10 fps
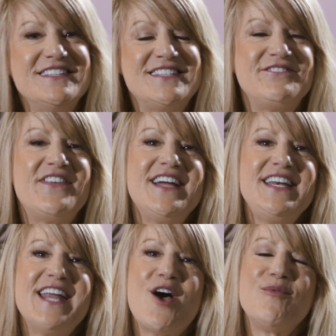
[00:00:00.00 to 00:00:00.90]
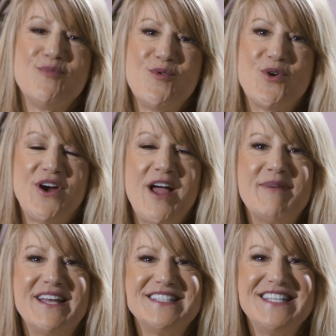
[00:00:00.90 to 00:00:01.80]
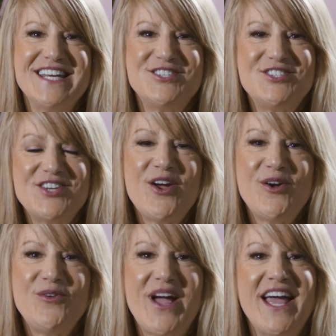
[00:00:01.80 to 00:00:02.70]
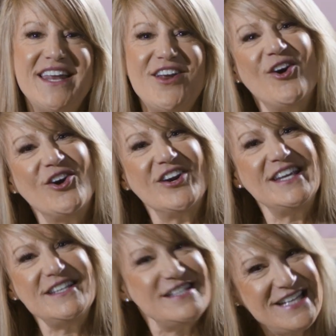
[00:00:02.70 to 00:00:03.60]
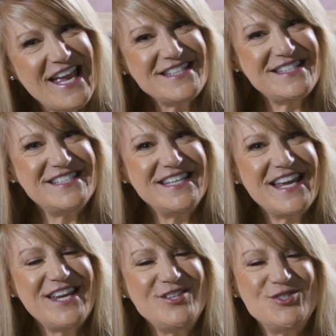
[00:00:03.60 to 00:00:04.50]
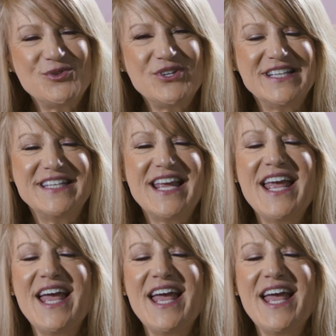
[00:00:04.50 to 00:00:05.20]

To find out more about today's show and our guest today, Jordan,